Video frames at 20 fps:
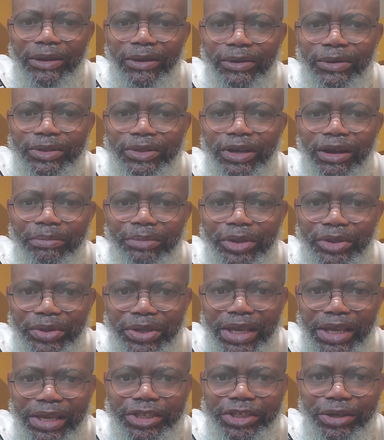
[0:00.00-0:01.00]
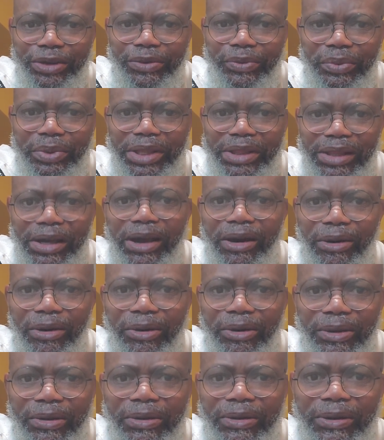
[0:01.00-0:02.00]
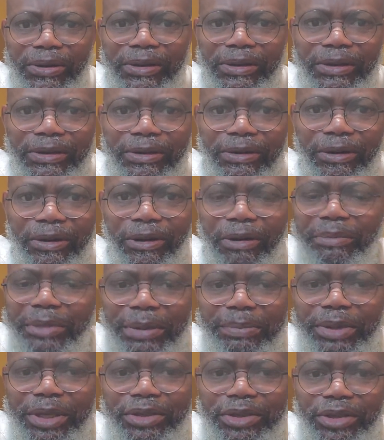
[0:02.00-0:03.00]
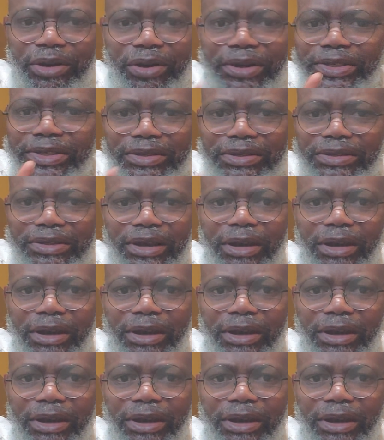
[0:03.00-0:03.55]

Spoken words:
close communication with her, or maybe just a